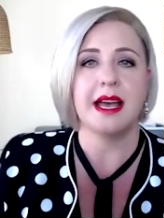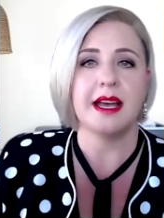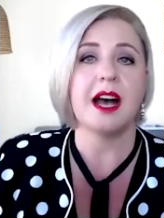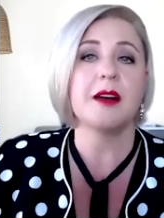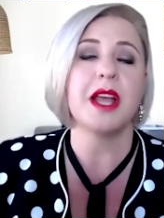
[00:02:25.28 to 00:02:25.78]

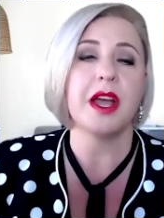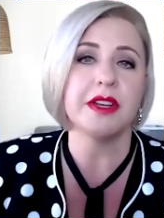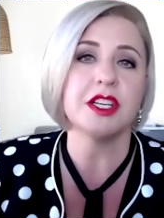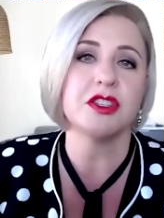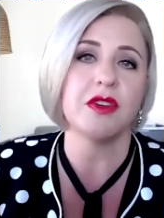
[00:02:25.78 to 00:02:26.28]

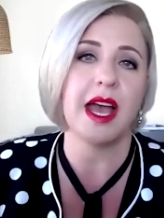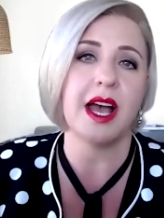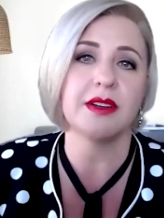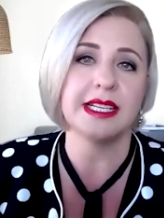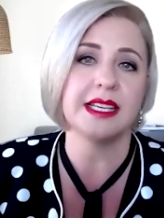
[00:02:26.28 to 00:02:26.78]
uploading to
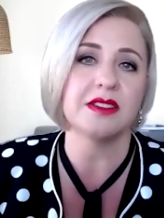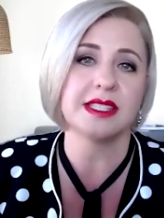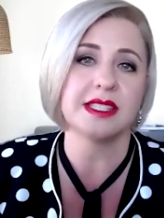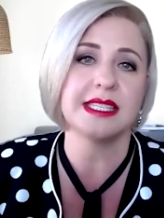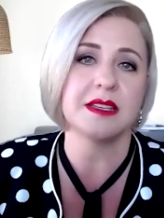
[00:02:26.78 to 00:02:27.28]
our
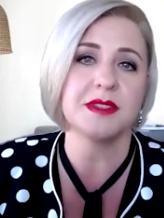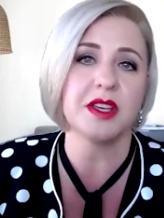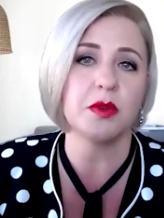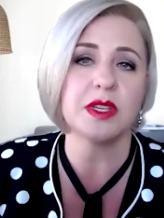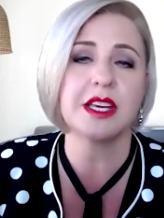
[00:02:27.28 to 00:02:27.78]
clinical system.
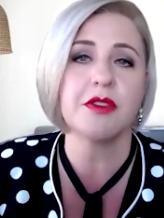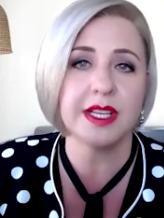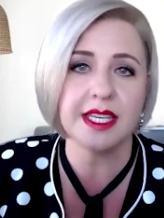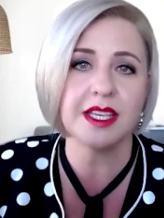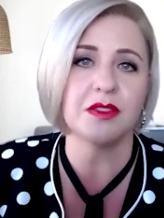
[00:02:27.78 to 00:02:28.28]
So it was
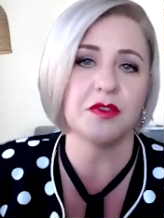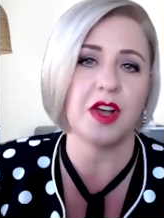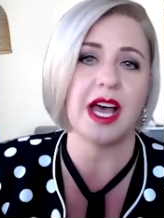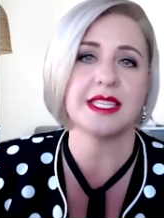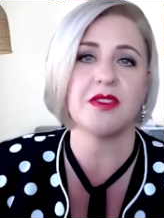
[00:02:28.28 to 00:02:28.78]
critical
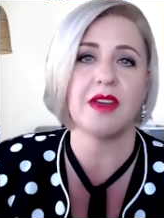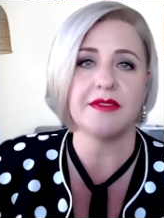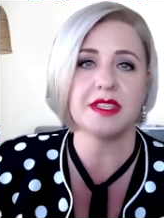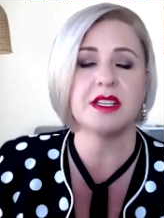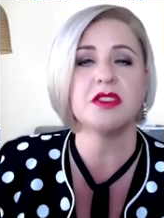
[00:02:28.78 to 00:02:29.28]
for us to
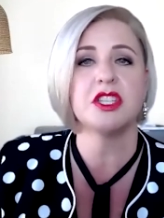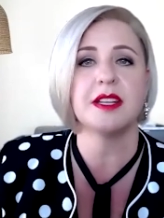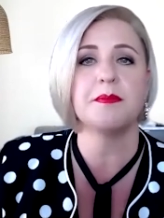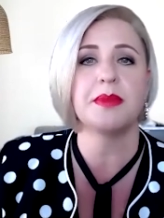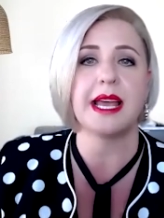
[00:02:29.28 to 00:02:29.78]
have a
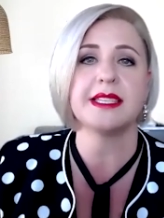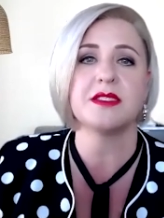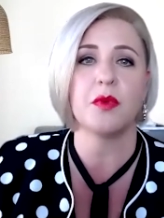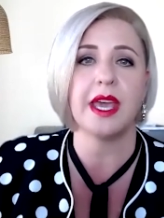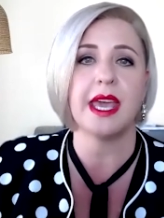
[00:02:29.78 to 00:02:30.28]
solution in
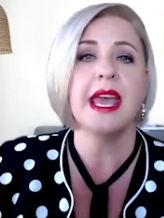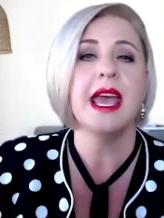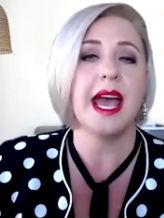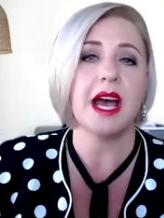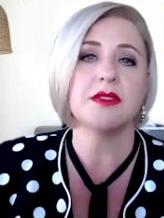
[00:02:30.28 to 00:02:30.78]
place where
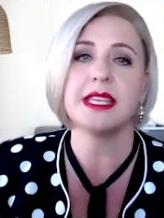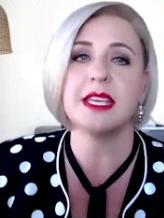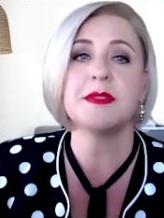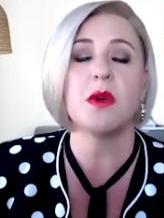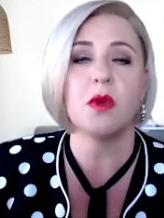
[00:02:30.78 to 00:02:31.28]
our
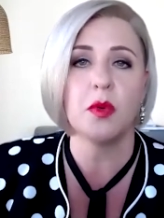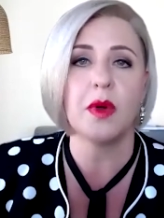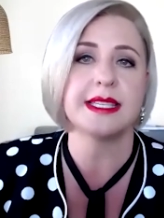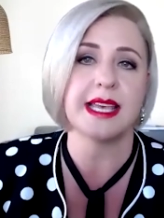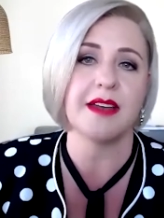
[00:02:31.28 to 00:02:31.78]
teams
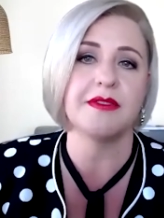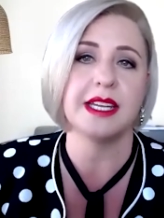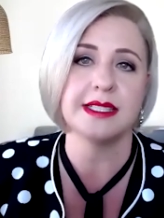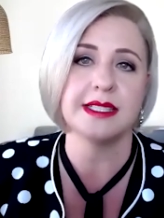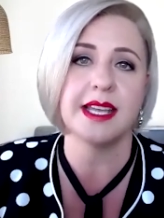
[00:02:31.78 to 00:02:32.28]
always have an
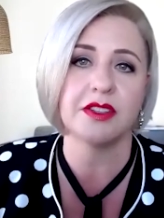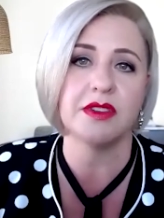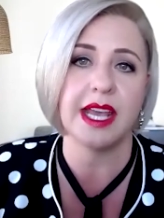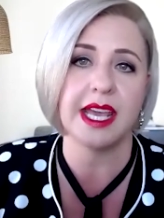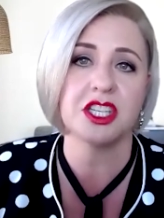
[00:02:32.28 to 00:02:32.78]
internet
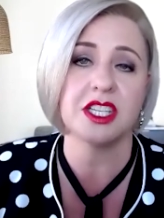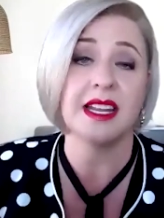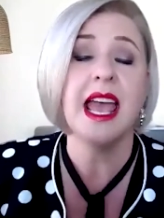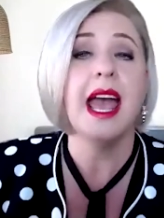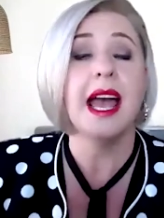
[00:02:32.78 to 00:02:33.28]

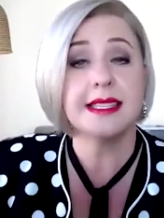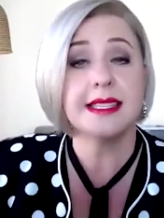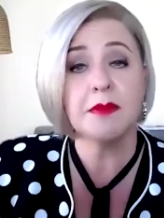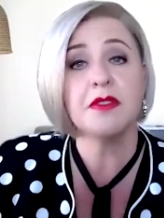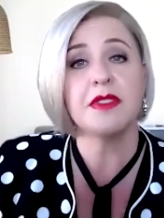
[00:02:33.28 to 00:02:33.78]
connection. And
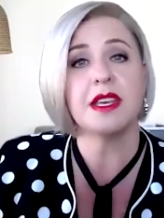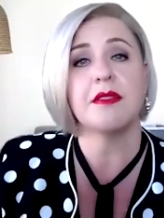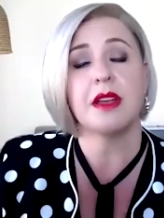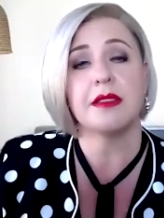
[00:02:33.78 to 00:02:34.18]
some of the